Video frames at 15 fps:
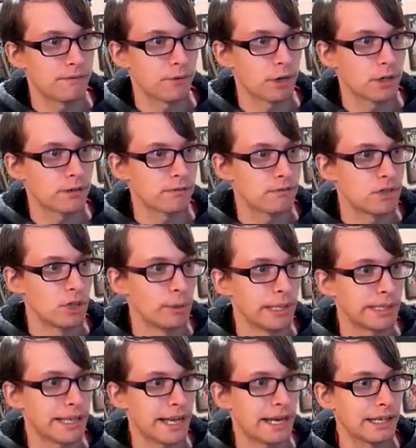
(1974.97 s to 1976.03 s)
for
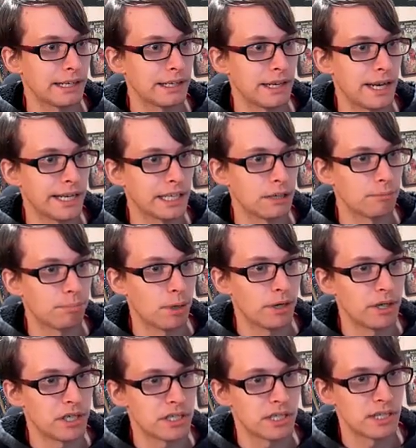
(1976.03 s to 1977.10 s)
doing that, I get
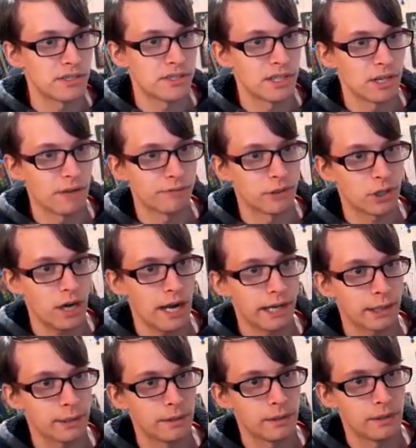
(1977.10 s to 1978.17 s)
punished and sent off the track.
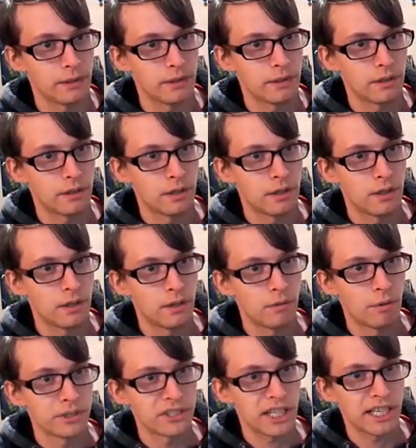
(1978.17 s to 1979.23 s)

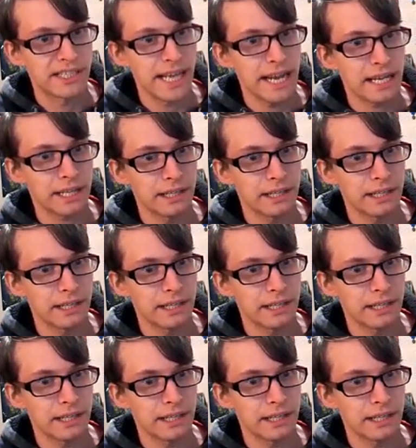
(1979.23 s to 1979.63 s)
What's it gonna take?